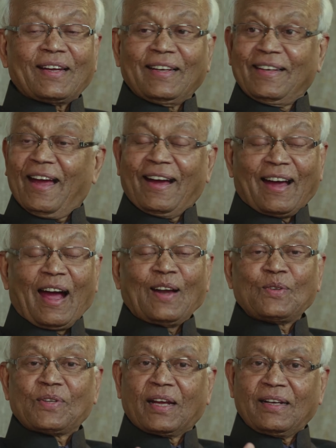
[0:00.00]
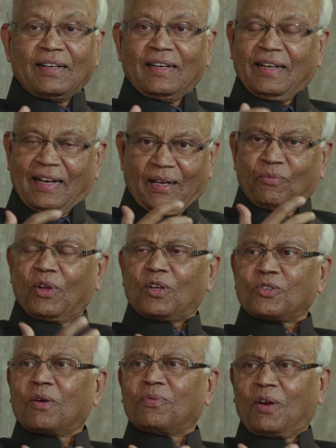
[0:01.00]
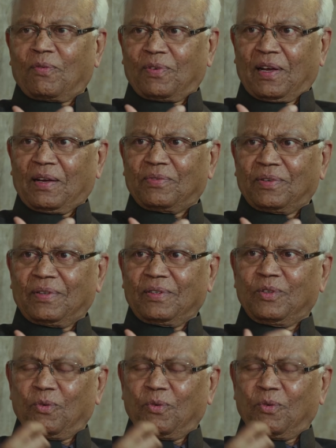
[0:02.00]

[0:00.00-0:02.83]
Yeah, and secondly, philosophy of life. You